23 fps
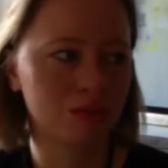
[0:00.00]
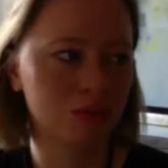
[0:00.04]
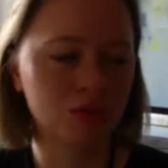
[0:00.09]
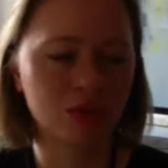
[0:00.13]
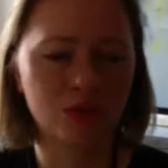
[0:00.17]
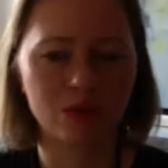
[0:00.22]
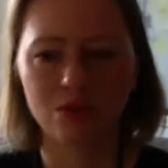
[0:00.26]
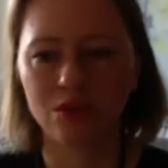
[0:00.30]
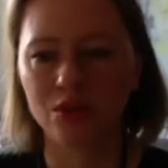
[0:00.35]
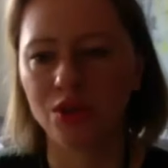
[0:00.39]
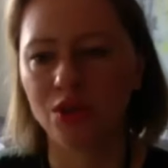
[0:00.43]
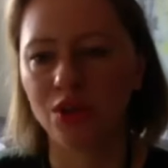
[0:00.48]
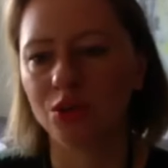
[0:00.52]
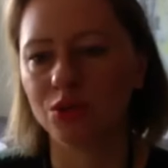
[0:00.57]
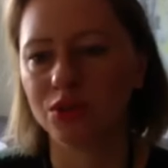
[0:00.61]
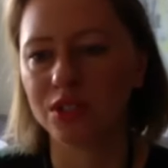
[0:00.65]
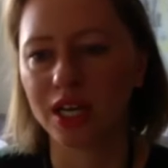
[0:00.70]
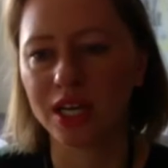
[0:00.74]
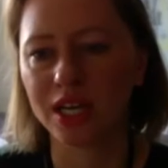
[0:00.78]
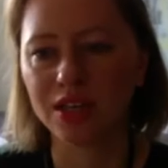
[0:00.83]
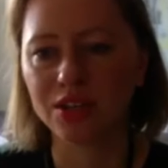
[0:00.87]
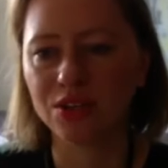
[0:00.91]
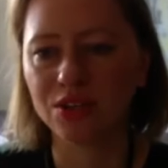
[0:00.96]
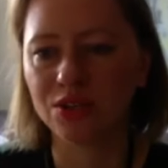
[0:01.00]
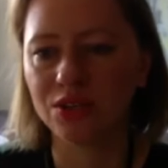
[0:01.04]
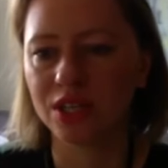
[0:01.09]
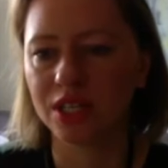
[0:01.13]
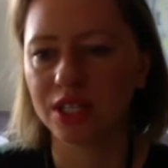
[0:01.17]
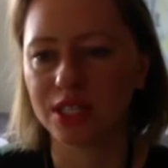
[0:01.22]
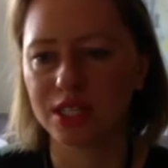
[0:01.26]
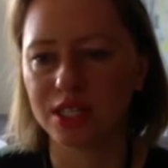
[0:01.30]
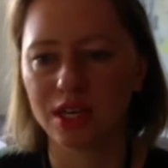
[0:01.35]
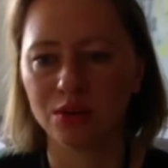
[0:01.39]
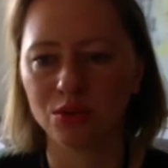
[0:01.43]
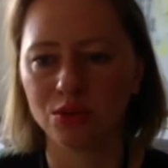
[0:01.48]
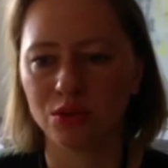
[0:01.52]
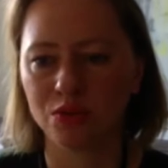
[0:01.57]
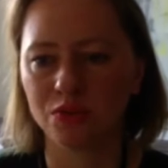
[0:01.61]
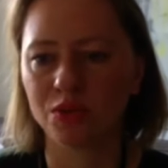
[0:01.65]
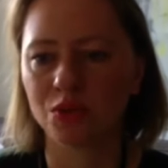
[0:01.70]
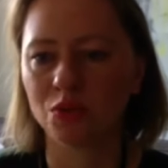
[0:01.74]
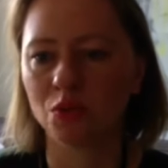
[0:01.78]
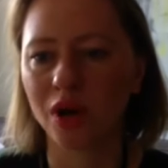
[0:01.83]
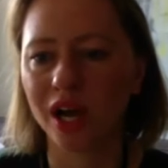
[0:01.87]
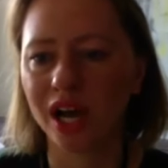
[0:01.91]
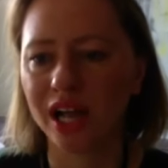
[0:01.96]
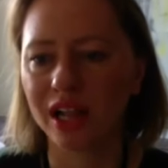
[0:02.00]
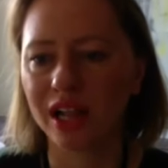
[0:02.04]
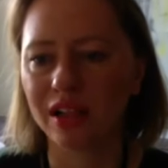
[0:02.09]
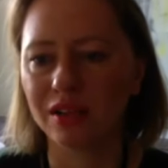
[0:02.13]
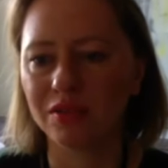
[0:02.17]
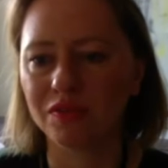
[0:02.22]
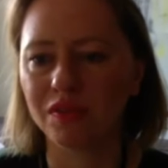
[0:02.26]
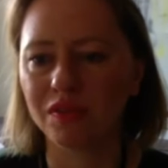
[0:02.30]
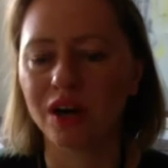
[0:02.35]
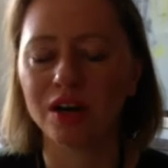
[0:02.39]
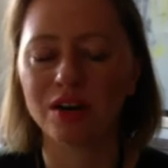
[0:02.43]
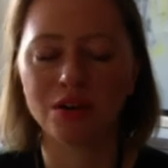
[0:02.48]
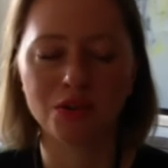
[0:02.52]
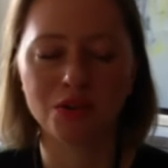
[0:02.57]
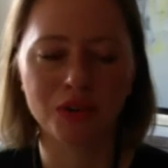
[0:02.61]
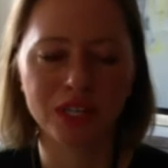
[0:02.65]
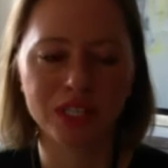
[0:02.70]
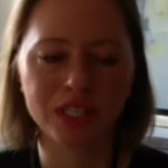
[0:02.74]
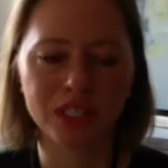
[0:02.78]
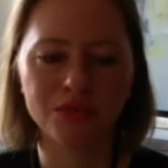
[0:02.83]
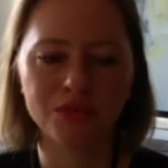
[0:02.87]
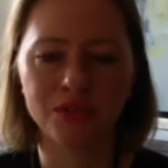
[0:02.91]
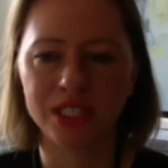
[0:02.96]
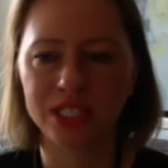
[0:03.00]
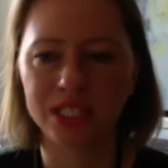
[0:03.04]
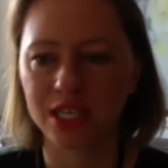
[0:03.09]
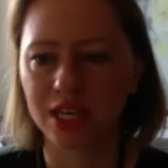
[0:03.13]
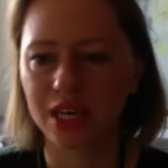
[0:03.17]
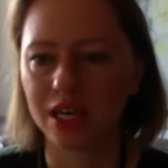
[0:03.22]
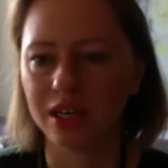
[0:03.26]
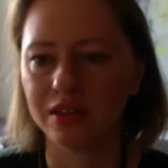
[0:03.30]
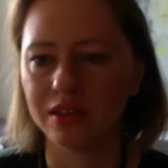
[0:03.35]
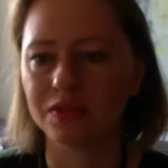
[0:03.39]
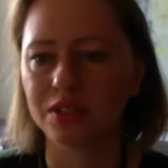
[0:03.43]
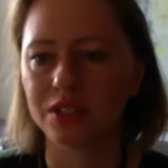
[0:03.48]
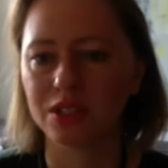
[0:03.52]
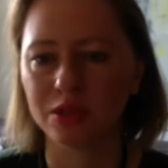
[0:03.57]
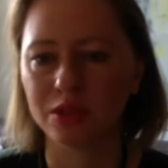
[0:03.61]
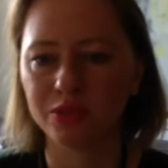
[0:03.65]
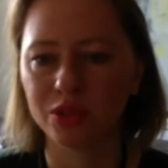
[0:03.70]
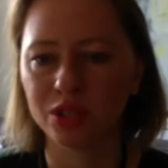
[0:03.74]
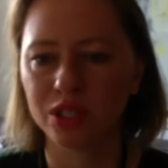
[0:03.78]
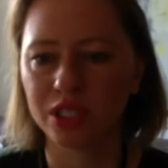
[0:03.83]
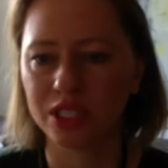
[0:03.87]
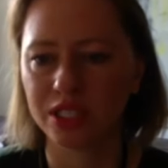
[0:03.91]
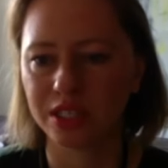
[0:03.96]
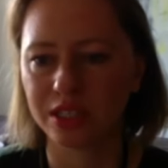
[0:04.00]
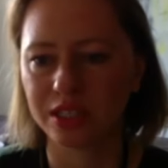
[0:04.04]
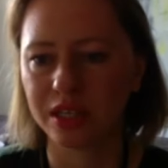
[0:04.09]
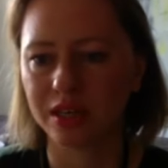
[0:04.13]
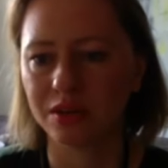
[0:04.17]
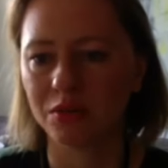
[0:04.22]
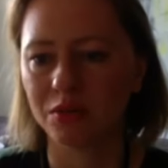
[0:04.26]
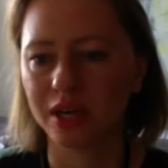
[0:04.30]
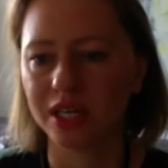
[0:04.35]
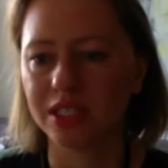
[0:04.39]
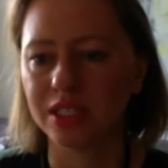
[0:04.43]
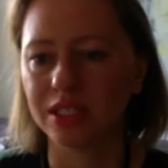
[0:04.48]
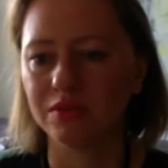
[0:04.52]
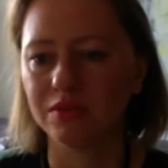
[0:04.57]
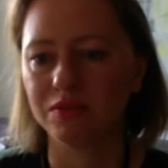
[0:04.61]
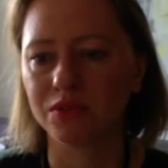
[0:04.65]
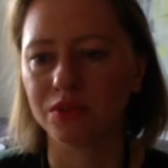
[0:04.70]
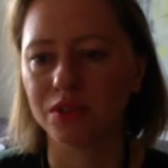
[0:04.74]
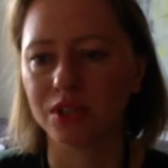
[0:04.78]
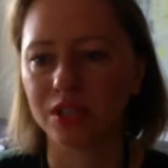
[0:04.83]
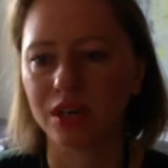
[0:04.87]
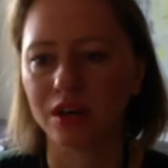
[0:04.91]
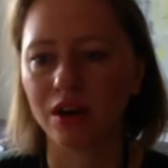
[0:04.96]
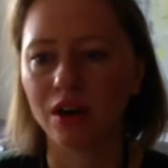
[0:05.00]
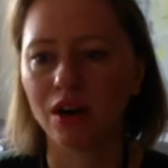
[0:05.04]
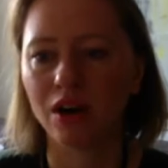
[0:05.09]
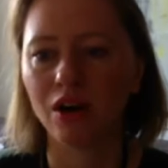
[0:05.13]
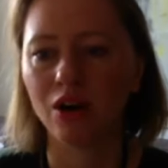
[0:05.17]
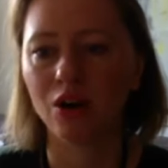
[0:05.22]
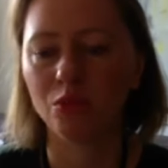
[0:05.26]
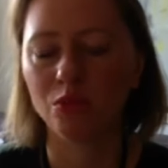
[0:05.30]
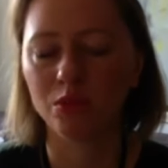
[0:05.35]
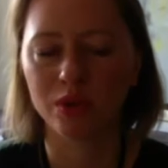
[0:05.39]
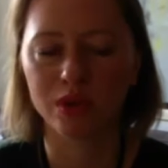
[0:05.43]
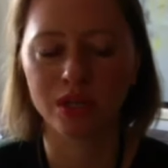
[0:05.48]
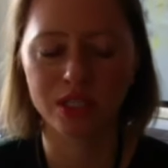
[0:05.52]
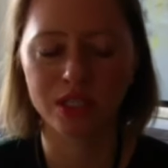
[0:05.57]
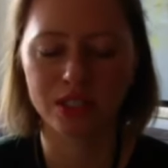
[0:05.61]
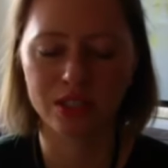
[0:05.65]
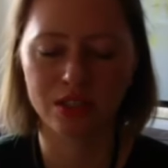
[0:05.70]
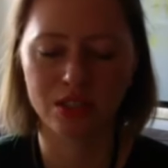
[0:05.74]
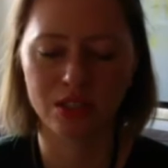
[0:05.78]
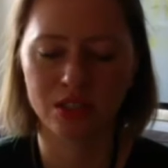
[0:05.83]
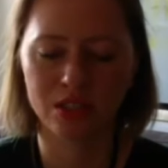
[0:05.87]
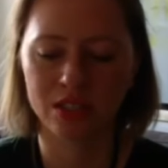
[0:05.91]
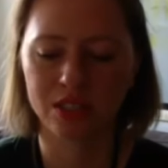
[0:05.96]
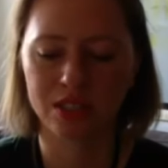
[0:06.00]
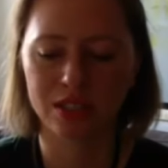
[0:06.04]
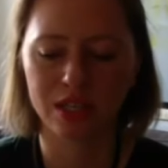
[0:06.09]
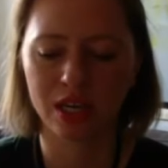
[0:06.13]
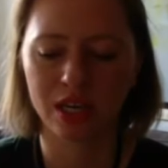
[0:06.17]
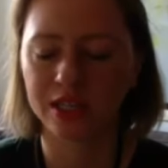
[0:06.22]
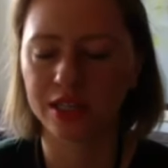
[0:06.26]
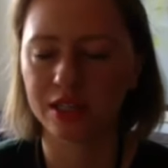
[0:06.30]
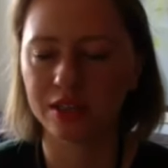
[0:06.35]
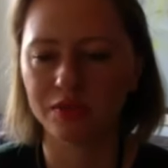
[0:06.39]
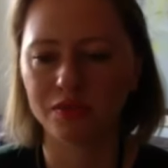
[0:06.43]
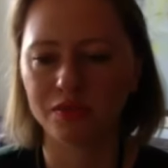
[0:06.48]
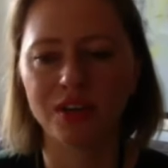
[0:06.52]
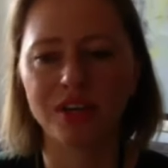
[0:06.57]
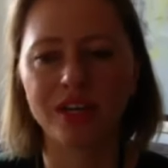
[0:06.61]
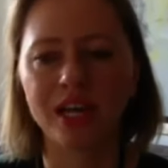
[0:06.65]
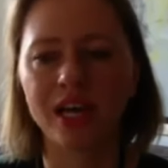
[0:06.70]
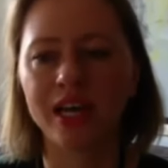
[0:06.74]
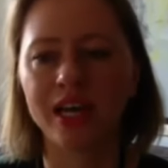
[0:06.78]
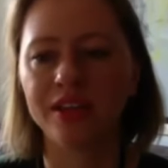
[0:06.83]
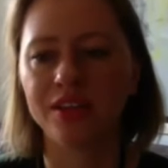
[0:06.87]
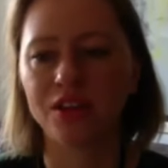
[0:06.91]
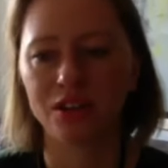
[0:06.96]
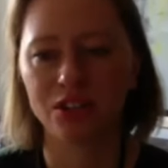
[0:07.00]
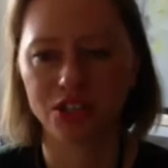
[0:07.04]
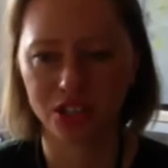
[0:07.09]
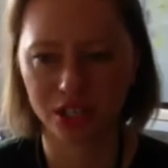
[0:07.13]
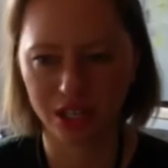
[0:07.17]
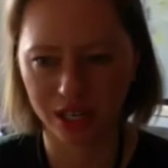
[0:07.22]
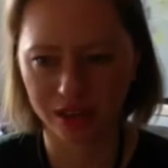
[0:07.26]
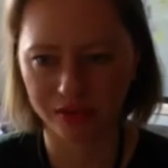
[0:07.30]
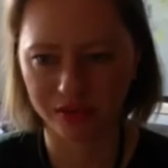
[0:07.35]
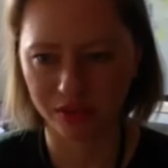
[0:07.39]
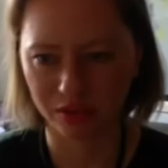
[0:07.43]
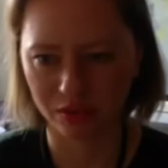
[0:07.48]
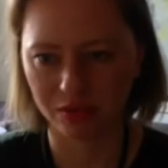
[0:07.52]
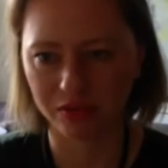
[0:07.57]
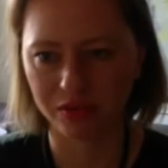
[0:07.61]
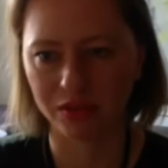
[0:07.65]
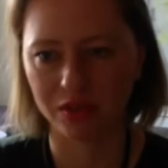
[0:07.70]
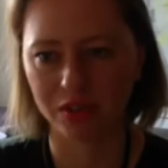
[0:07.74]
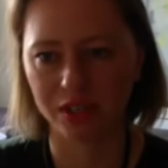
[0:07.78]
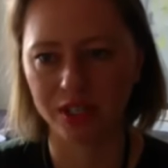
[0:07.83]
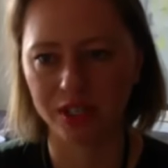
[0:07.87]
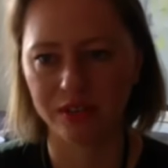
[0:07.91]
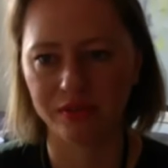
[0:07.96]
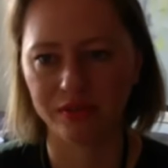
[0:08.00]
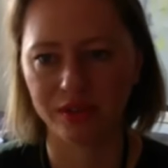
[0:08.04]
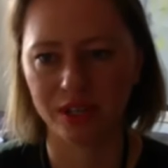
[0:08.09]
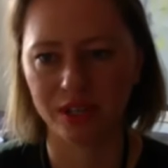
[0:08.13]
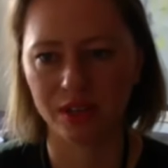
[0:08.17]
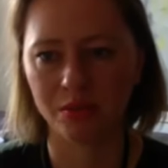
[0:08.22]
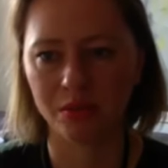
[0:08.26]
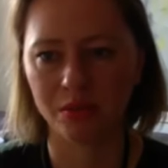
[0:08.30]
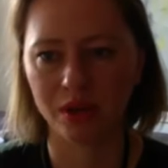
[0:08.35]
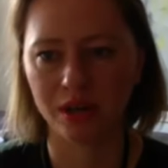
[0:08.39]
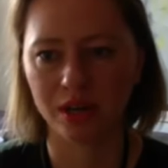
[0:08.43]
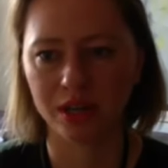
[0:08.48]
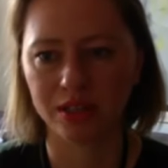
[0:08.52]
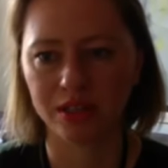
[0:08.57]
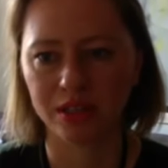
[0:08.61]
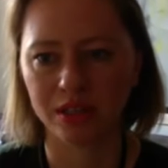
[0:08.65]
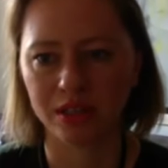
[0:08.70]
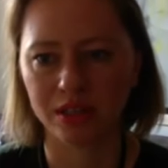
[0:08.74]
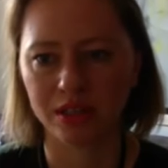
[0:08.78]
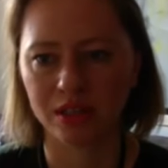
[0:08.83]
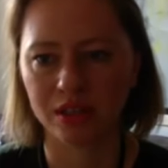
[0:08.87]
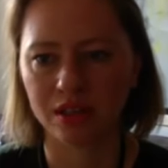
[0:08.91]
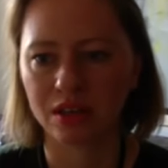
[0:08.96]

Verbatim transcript: you know, ten units out of twelve are already reserved, someone is there waiting for their home. It's just a different energy level for a developer, I think.